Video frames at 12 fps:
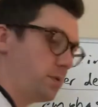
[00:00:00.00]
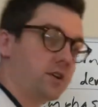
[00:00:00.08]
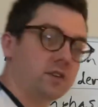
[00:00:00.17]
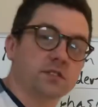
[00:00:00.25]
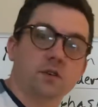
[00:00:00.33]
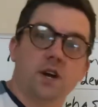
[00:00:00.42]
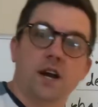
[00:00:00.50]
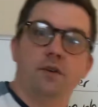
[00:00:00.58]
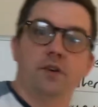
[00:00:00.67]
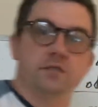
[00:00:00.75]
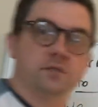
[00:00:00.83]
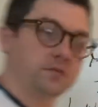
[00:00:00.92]
also high
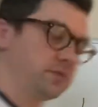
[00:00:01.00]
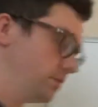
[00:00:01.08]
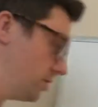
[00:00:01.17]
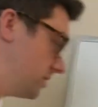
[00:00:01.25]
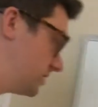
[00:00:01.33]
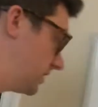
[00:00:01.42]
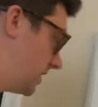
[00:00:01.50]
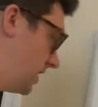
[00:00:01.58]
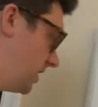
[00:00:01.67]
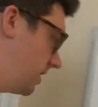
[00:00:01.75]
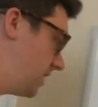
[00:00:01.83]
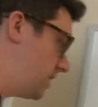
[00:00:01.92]
rates of divorce
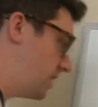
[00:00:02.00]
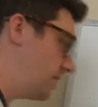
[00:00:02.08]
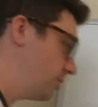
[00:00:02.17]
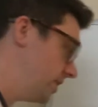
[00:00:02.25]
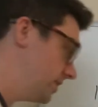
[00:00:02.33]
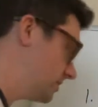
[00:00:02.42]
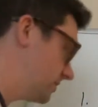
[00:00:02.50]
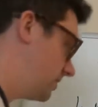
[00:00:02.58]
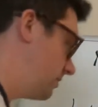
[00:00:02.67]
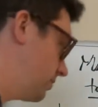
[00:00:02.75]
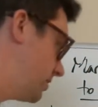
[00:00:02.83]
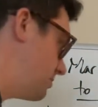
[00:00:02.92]
and high rates
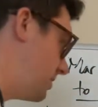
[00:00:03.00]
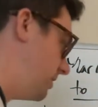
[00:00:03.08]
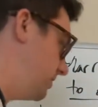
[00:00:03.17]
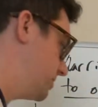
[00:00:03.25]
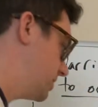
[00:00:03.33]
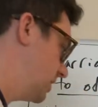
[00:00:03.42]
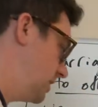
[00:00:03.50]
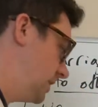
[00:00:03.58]
of remarriage.